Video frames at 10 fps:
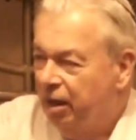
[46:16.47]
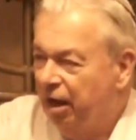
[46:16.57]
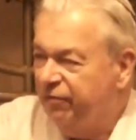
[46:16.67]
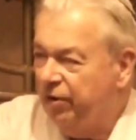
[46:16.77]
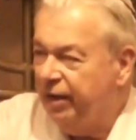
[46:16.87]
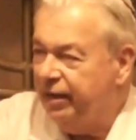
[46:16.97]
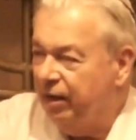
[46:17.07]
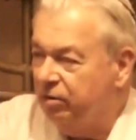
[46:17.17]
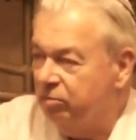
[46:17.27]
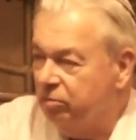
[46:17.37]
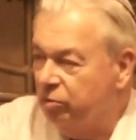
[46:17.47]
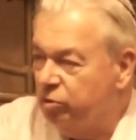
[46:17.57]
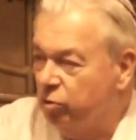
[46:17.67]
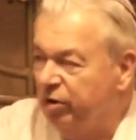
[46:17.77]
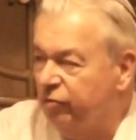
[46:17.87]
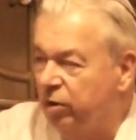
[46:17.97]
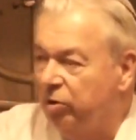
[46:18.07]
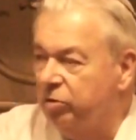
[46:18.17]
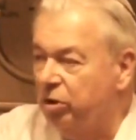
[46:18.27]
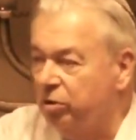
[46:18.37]
I fly down with
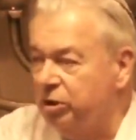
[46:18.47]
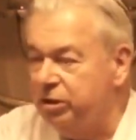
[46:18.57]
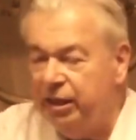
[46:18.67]
24-hour notice.